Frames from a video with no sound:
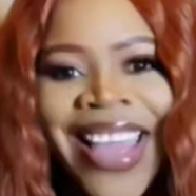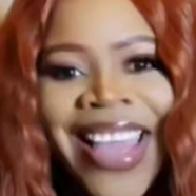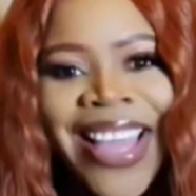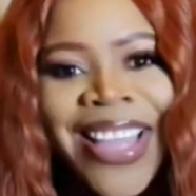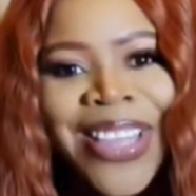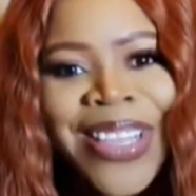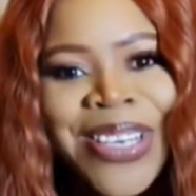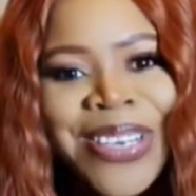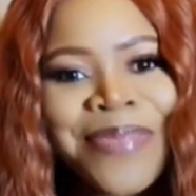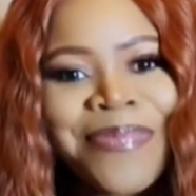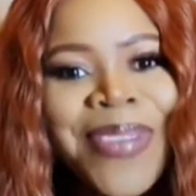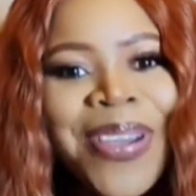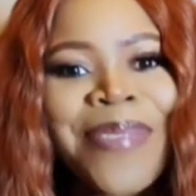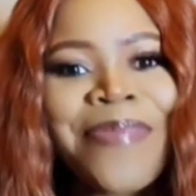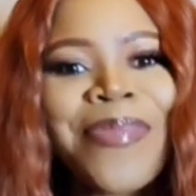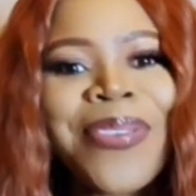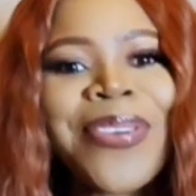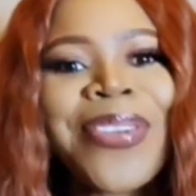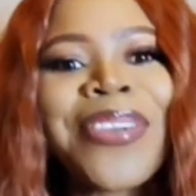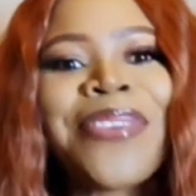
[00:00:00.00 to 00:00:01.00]
Hello, my
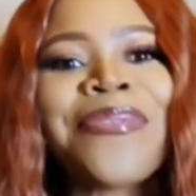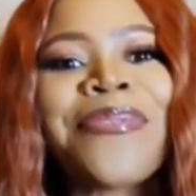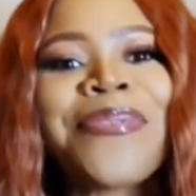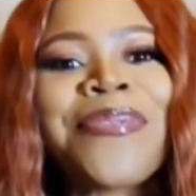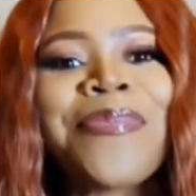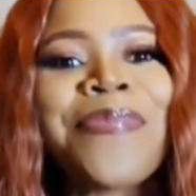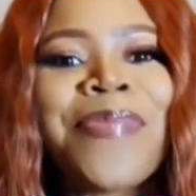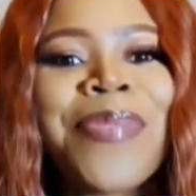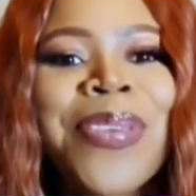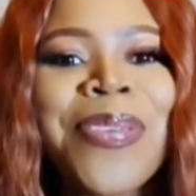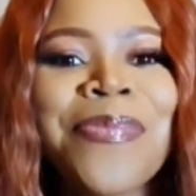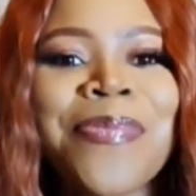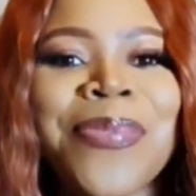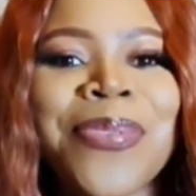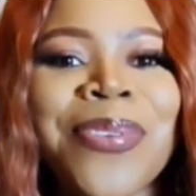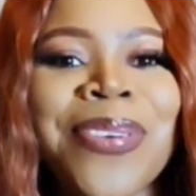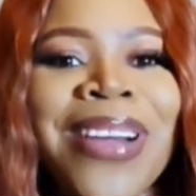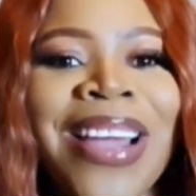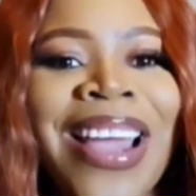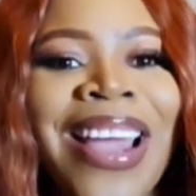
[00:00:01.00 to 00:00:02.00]
beautiful
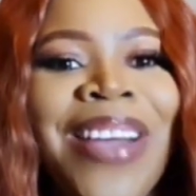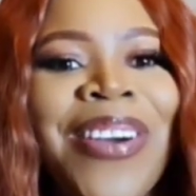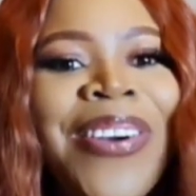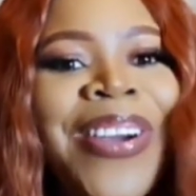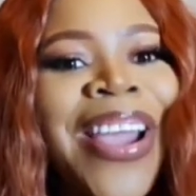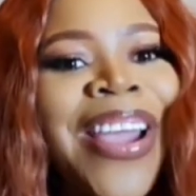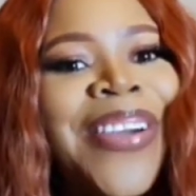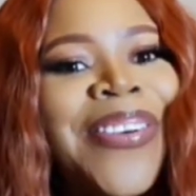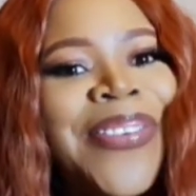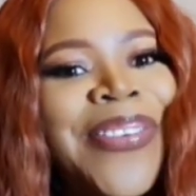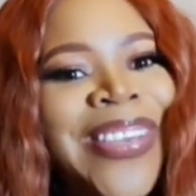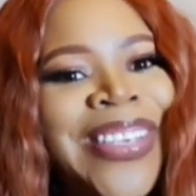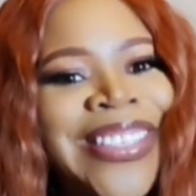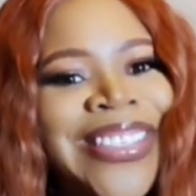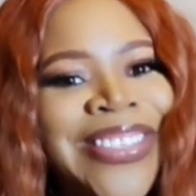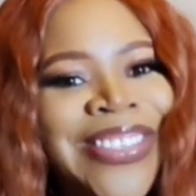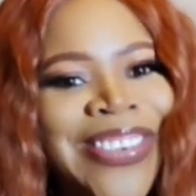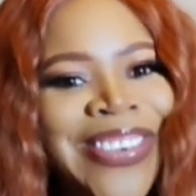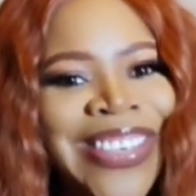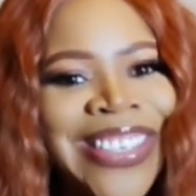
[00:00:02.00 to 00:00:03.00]
people. How are we
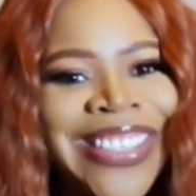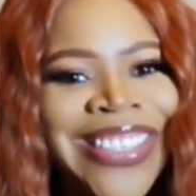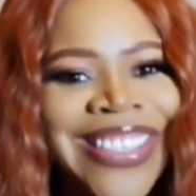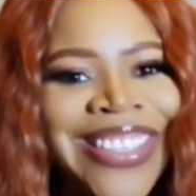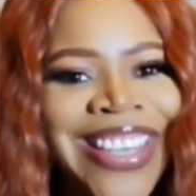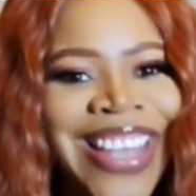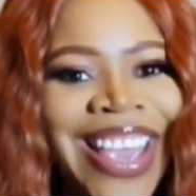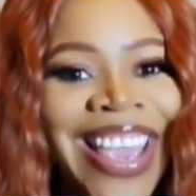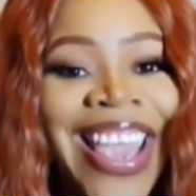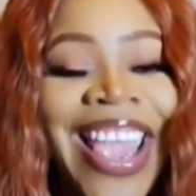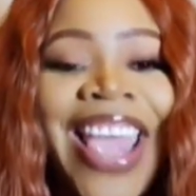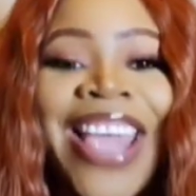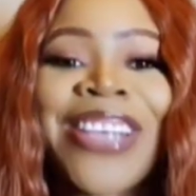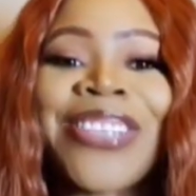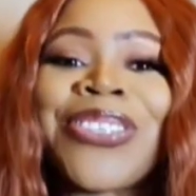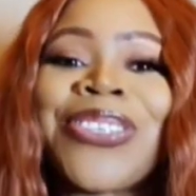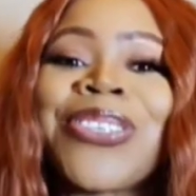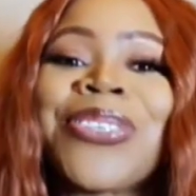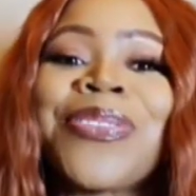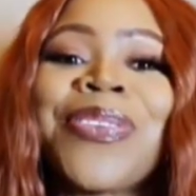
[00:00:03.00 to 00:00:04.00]
doing today? I
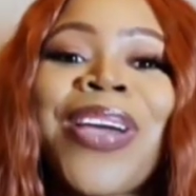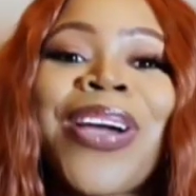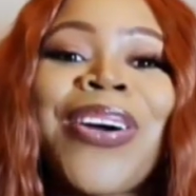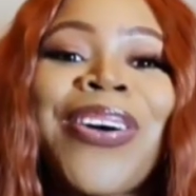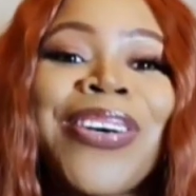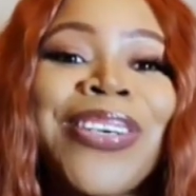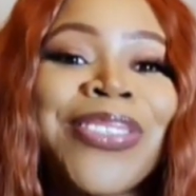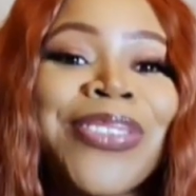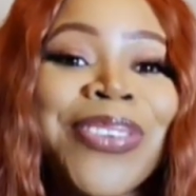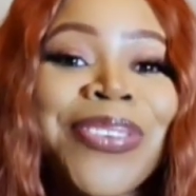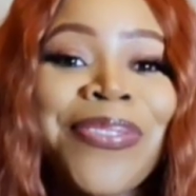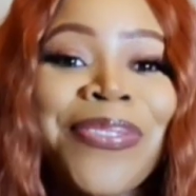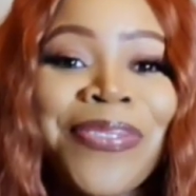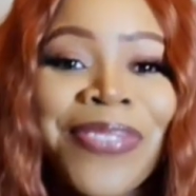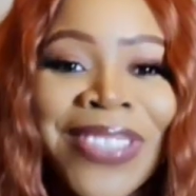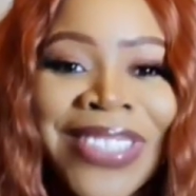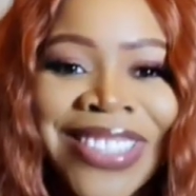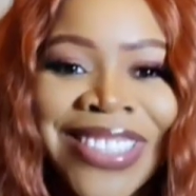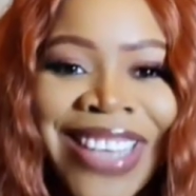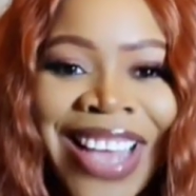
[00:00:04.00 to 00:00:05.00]
trust we are all doing
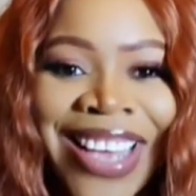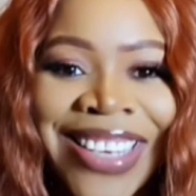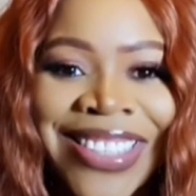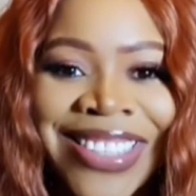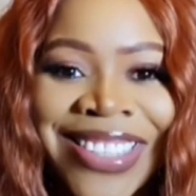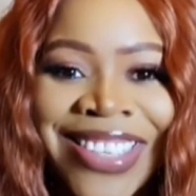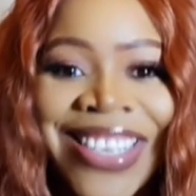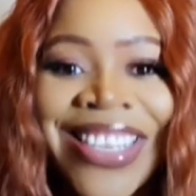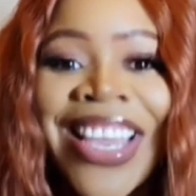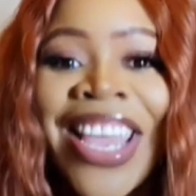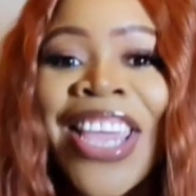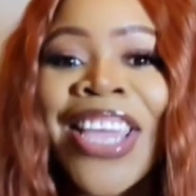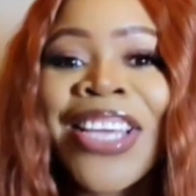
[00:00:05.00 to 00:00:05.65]
fantastic.